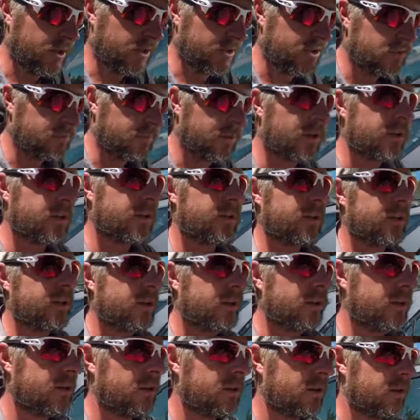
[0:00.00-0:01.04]
to spend uh,
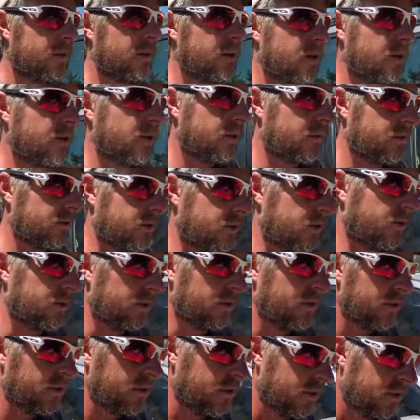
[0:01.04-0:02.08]
the
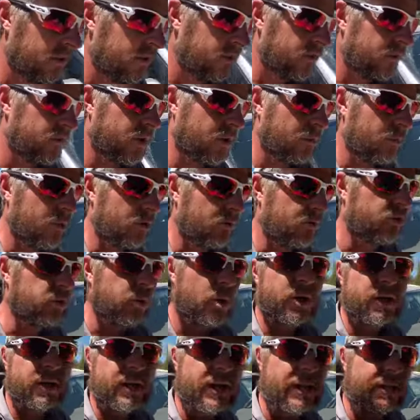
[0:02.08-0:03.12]
summer of
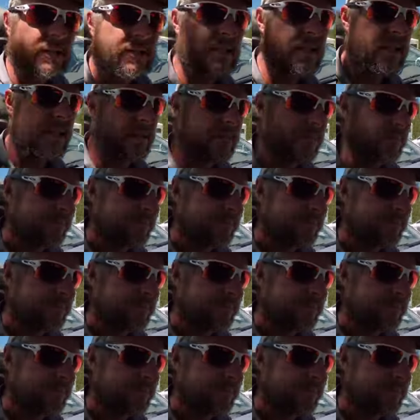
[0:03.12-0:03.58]
2018.